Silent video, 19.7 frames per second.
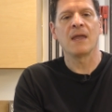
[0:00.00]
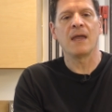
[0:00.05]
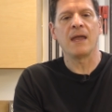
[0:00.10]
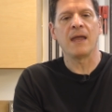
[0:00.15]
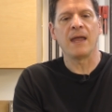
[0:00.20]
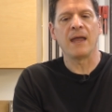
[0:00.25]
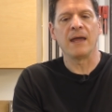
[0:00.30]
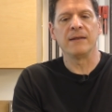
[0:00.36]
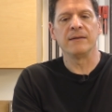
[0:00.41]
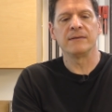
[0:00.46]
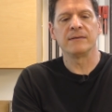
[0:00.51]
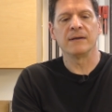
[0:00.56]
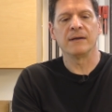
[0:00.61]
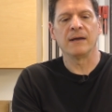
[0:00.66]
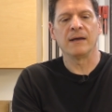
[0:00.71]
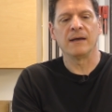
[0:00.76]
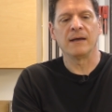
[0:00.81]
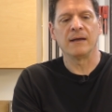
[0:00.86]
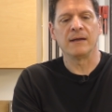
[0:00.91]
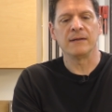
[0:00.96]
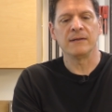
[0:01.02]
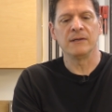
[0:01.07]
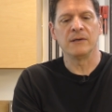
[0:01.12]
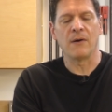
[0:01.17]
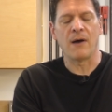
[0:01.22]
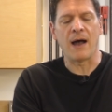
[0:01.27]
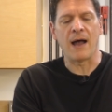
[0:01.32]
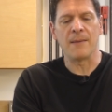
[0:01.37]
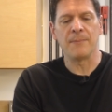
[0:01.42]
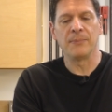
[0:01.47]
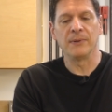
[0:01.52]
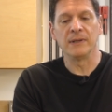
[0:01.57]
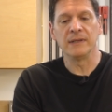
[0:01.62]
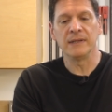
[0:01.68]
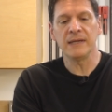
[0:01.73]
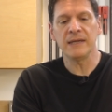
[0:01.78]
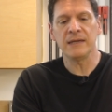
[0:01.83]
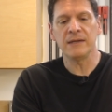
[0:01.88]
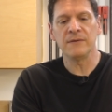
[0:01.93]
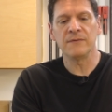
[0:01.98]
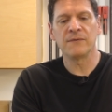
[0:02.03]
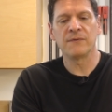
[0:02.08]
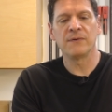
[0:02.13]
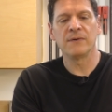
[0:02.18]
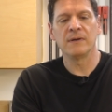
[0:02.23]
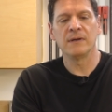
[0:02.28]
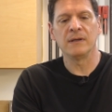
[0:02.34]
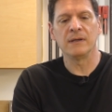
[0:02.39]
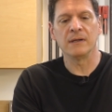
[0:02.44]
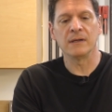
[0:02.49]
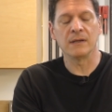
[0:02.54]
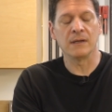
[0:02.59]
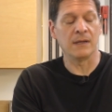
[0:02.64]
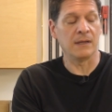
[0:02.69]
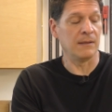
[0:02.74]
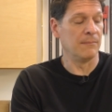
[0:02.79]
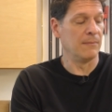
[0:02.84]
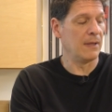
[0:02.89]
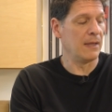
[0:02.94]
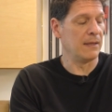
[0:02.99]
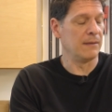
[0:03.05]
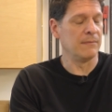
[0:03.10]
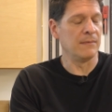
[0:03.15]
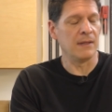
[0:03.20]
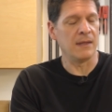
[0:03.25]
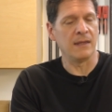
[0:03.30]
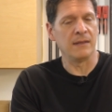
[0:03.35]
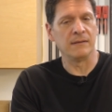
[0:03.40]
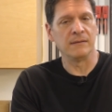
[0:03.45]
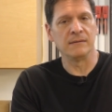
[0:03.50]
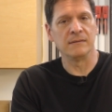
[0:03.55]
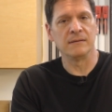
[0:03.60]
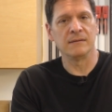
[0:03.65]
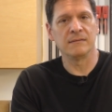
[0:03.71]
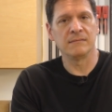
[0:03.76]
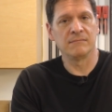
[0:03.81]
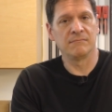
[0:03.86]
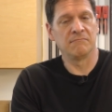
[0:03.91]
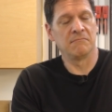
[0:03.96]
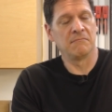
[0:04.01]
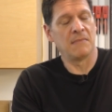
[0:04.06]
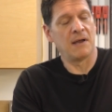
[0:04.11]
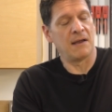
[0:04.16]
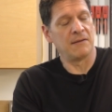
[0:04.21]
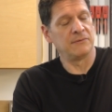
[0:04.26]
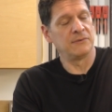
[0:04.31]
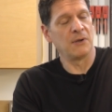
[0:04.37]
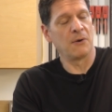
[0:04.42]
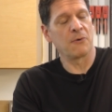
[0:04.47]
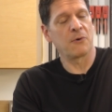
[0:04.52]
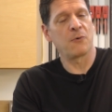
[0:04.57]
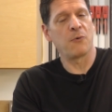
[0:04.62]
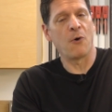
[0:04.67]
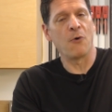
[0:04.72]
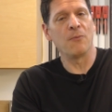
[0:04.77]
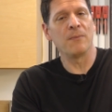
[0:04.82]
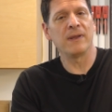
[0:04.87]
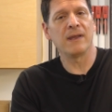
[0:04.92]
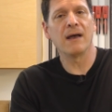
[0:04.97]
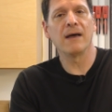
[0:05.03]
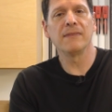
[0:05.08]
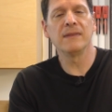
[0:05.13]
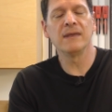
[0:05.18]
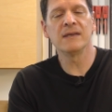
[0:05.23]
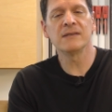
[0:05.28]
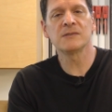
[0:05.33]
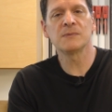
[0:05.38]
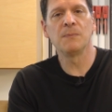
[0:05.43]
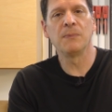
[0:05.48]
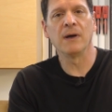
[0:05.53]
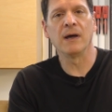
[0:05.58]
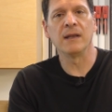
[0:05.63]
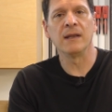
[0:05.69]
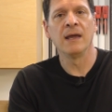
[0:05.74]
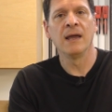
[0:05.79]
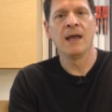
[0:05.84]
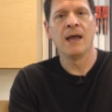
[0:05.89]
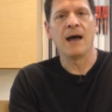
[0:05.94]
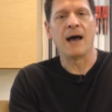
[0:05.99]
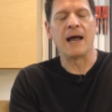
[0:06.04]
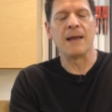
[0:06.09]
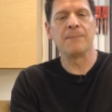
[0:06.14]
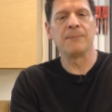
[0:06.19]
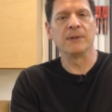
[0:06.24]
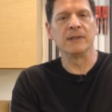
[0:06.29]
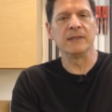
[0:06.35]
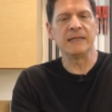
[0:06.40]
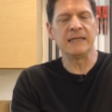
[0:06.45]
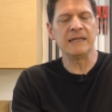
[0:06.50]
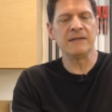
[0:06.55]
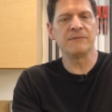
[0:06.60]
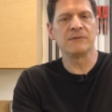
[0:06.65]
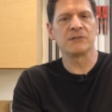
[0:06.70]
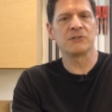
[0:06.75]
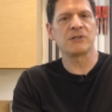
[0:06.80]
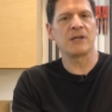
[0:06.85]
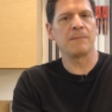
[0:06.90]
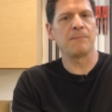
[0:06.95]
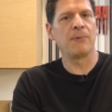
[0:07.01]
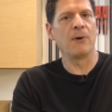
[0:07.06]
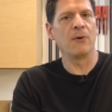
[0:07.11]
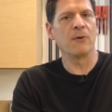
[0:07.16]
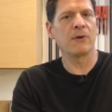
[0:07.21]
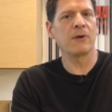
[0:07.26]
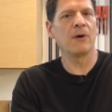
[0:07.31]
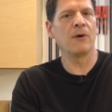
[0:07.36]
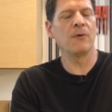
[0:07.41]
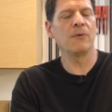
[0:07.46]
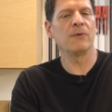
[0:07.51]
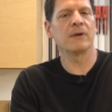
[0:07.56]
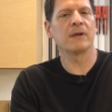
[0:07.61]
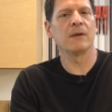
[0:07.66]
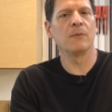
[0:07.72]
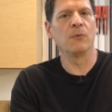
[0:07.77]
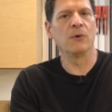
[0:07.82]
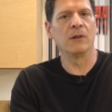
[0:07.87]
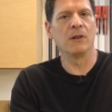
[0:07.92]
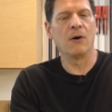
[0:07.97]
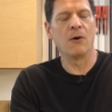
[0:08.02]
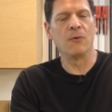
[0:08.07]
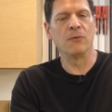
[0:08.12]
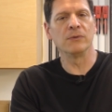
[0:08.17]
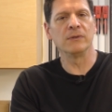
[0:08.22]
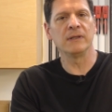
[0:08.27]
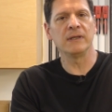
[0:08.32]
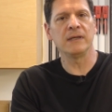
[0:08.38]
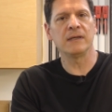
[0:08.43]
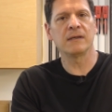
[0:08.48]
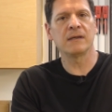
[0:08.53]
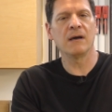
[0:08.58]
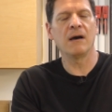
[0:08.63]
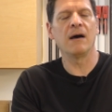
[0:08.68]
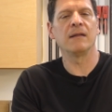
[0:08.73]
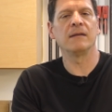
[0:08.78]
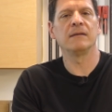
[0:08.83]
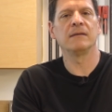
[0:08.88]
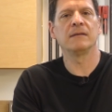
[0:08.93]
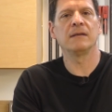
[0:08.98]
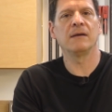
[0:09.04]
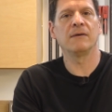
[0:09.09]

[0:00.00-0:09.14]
and uh, you know I believe in, in, in don't quote me on this, but I believe the Shapeoko will only cut